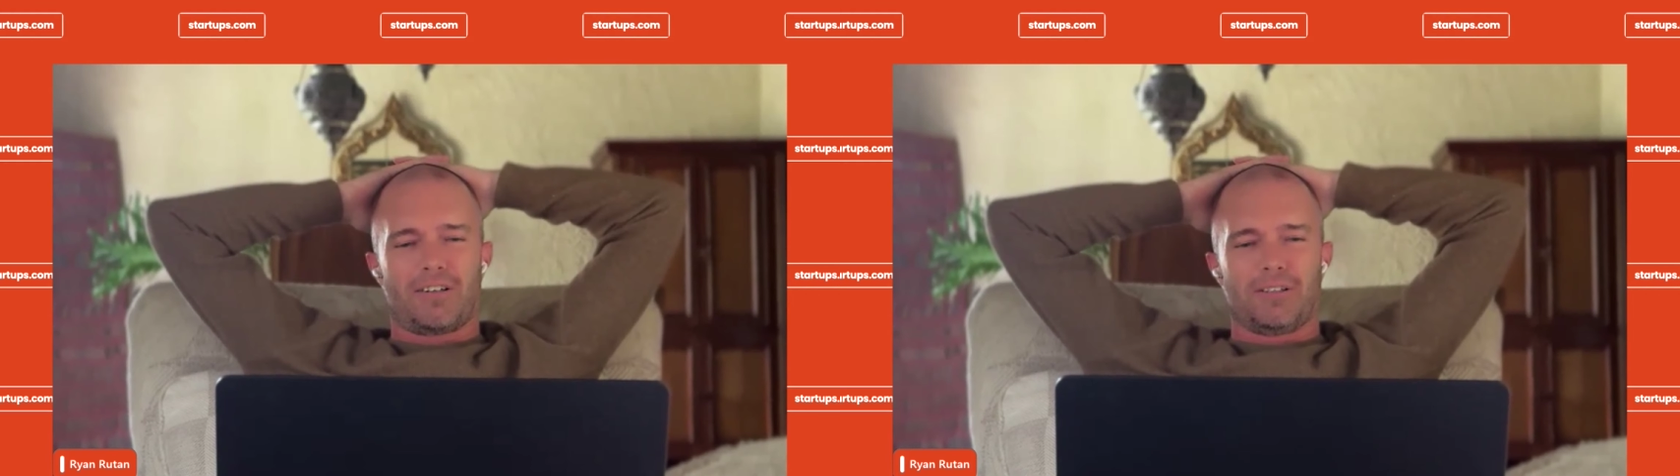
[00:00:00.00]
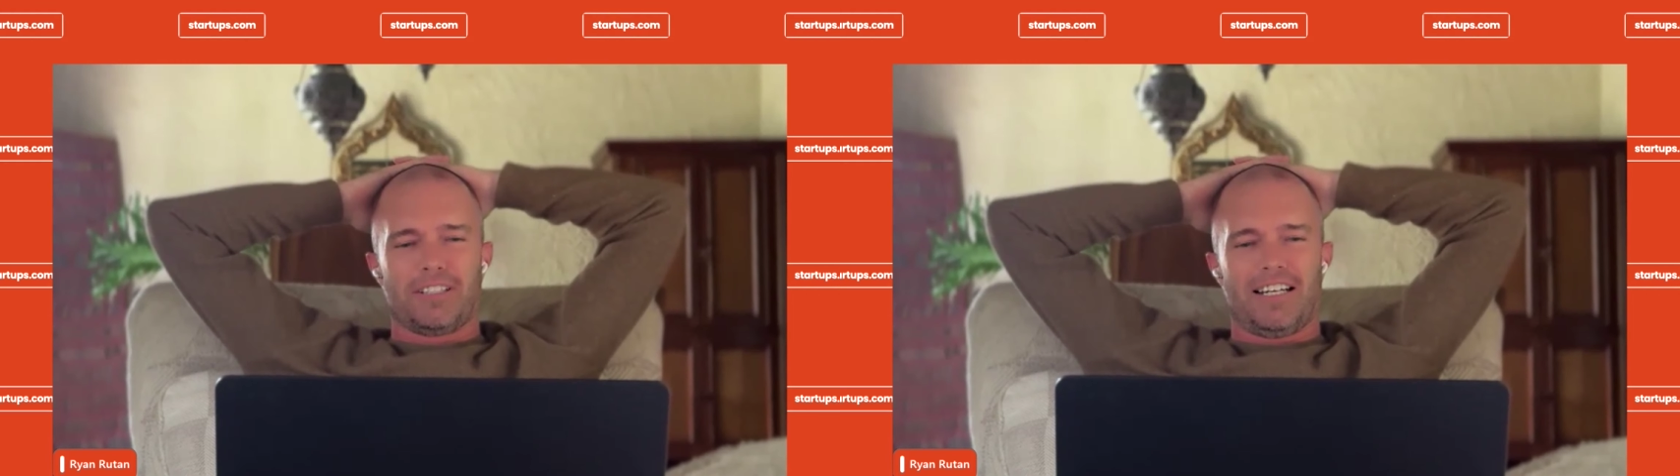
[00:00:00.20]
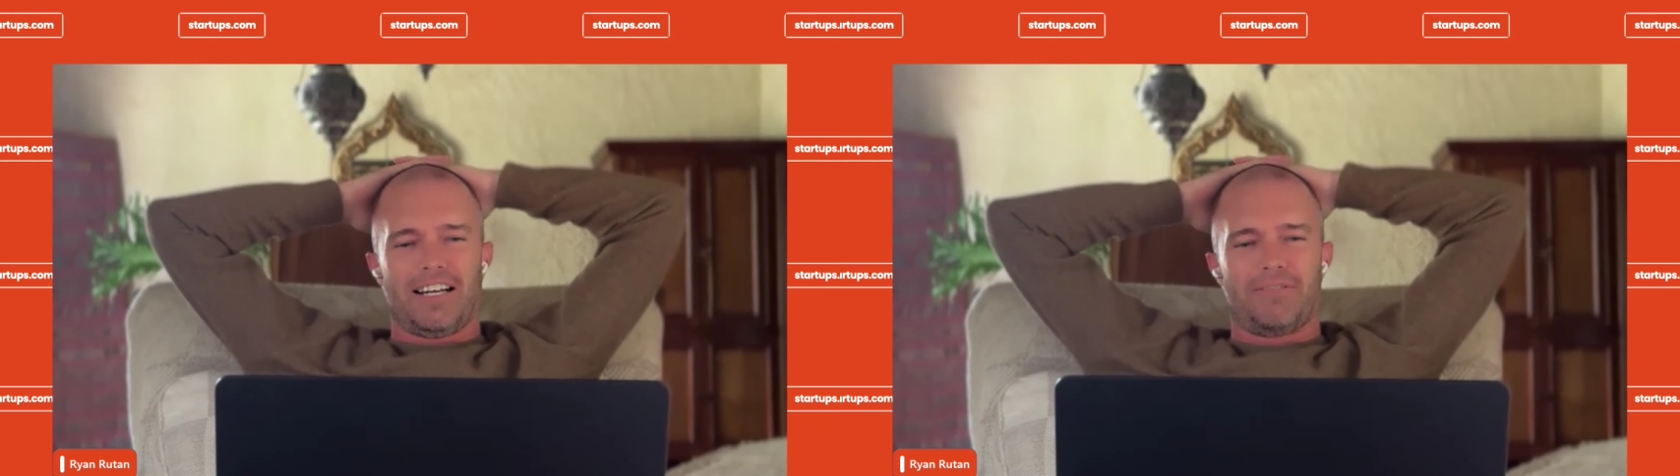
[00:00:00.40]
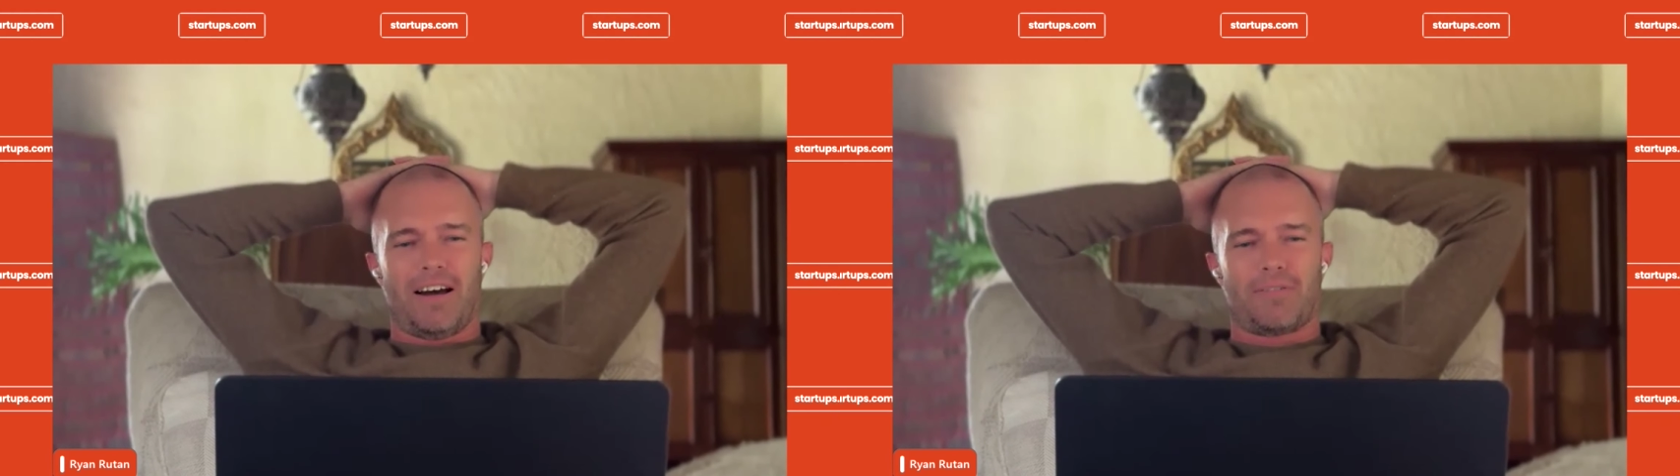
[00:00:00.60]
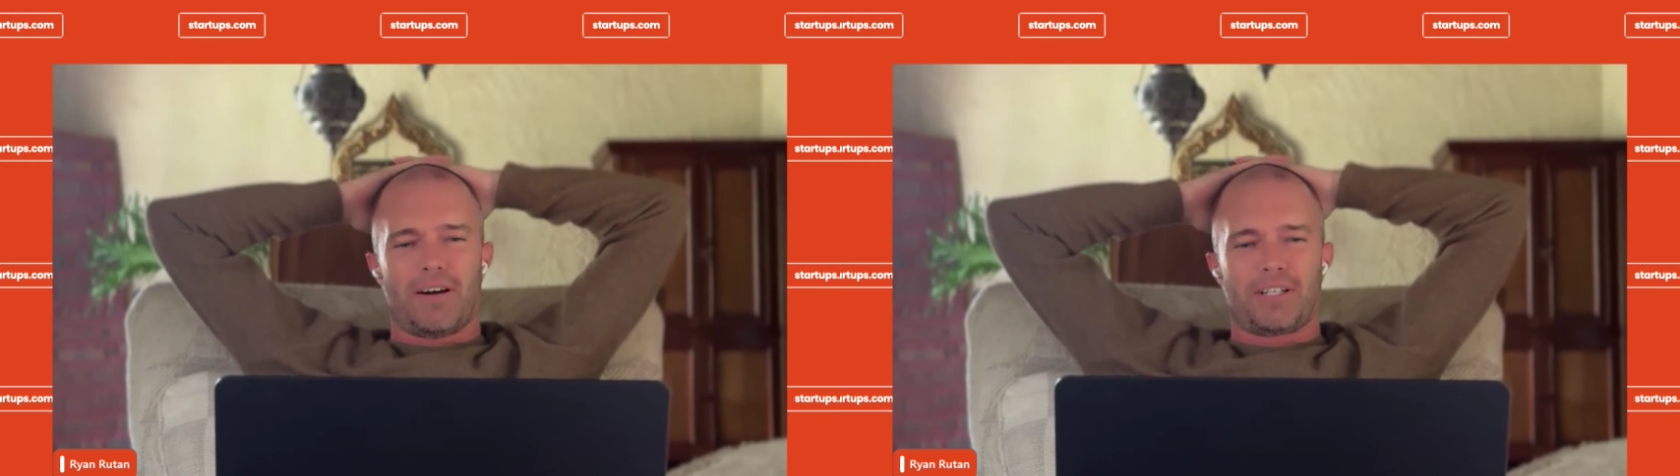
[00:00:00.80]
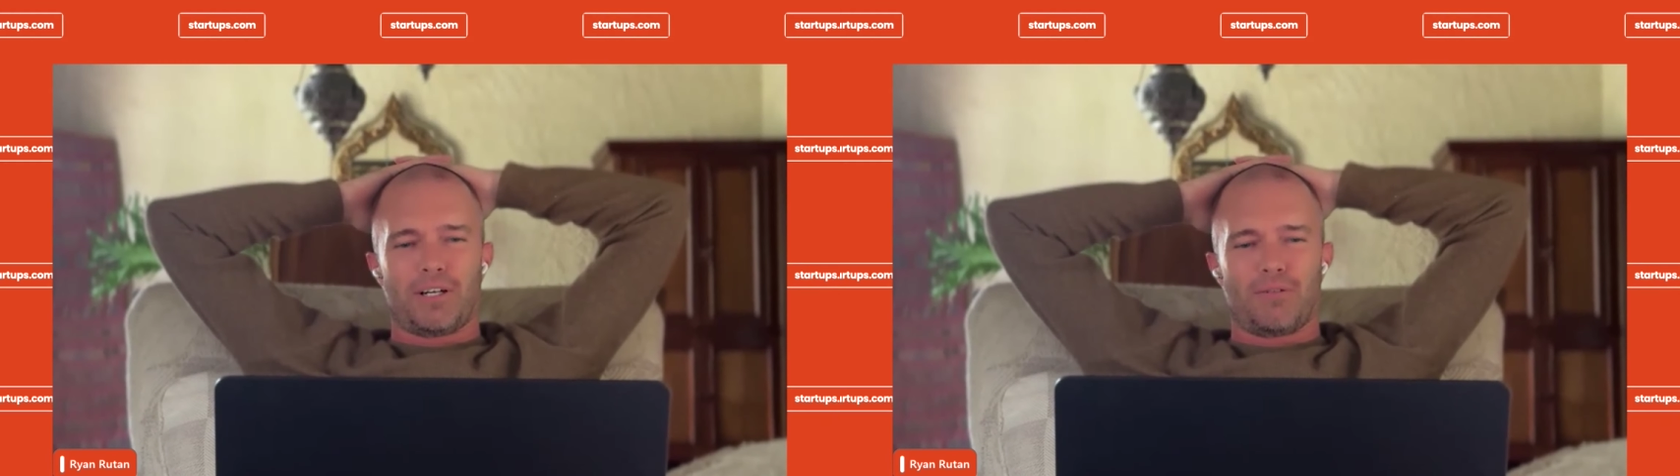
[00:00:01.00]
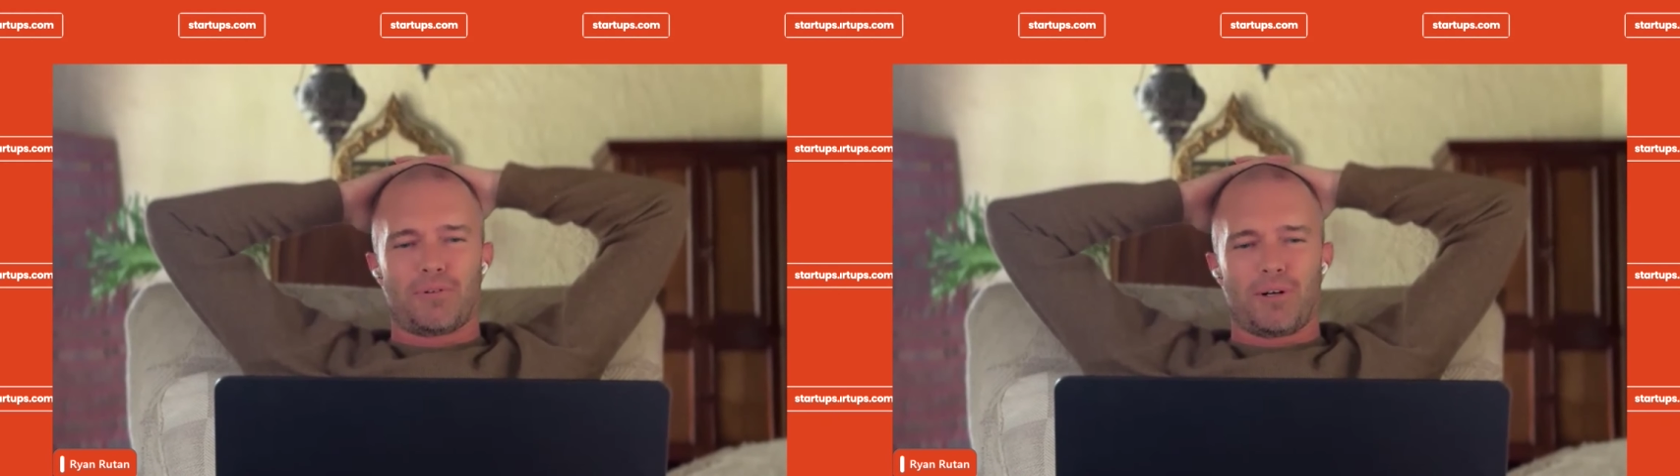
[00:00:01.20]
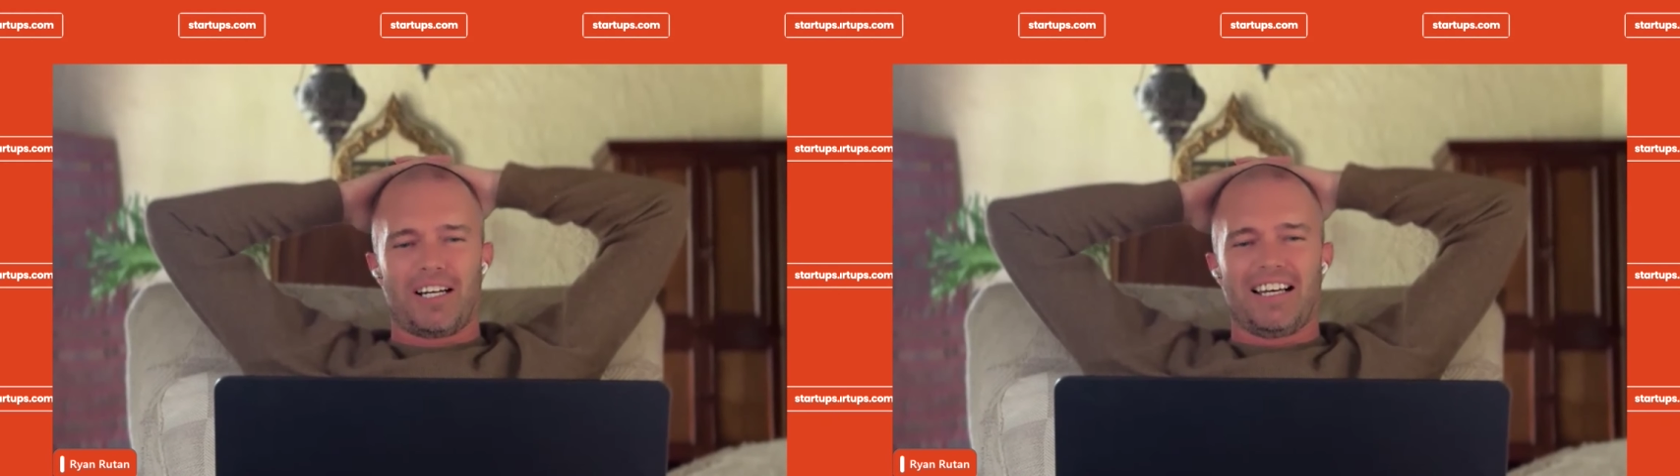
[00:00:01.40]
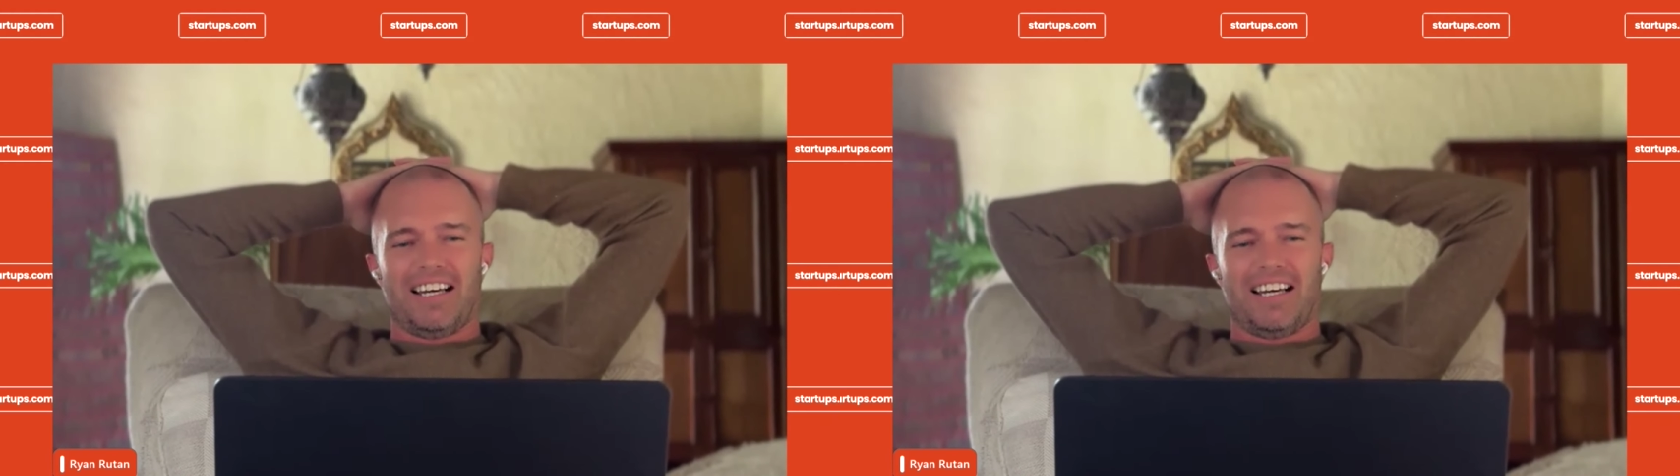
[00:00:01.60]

early and I had not found a cure for it.